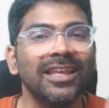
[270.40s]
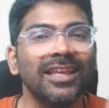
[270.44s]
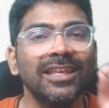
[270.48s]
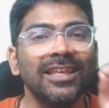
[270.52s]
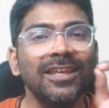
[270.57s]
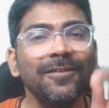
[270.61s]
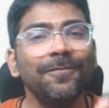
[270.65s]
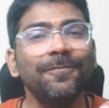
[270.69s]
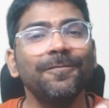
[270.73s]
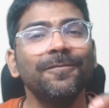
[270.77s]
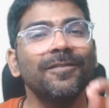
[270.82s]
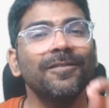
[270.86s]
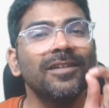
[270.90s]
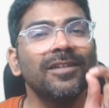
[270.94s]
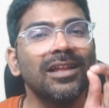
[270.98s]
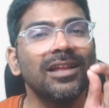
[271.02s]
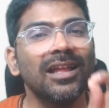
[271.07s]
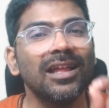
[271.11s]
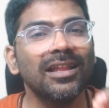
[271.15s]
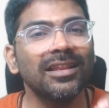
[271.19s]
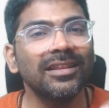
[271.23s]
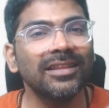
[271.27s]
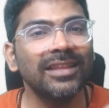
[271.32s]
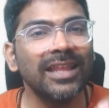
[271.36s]
If
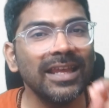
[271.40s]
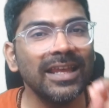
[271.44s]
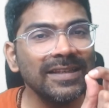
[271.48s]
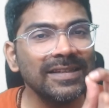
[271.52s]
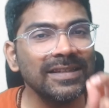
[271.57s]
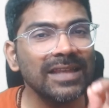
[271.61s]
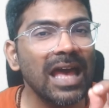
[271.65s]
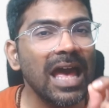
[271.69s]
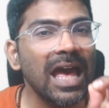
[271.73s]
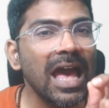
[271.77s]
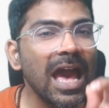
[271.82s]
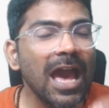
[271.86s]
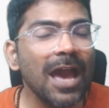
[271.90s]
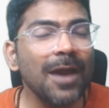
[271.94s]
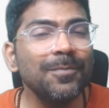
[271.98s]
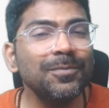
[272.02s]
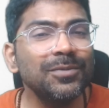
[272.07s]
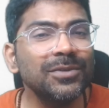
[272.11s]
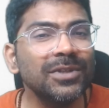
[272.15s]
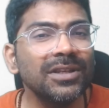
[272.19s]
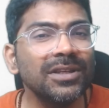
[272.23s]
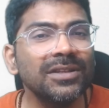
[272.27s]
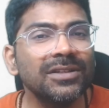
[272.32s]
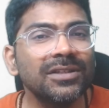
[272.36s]
there is
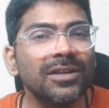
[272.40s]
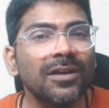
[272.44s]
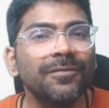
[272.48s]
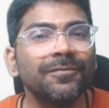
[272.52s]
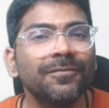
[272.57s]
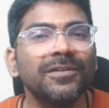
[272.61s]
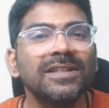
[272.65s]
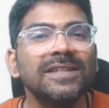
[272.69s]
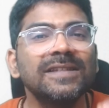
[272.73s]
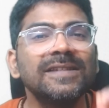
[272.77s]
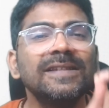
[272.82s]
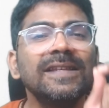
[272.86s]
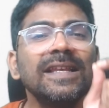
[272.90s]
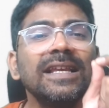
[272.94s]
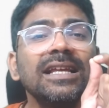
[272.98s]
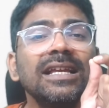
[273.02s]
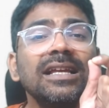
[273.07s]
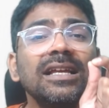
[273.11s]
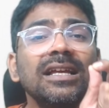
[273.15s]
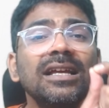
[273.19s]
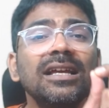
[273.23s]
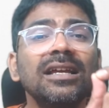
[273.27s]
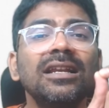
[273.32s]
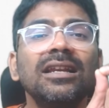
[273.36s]
absence of a
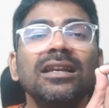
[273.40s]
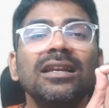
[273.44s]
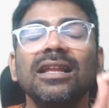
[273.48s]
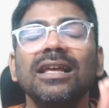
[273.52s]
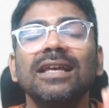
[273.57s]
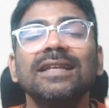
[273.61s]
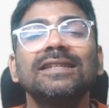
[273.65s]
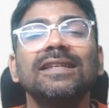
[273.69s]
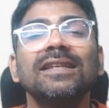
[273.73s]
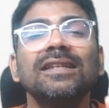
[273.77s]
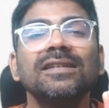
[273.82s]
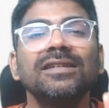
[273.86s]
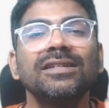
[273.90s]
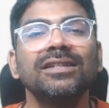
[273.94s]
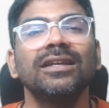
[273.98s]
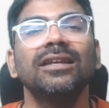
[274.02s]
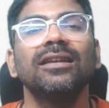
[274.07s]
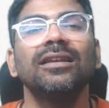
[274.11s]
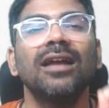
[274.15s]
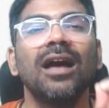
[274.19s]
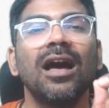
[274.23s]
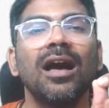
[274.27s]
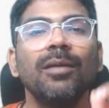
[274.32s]
single essential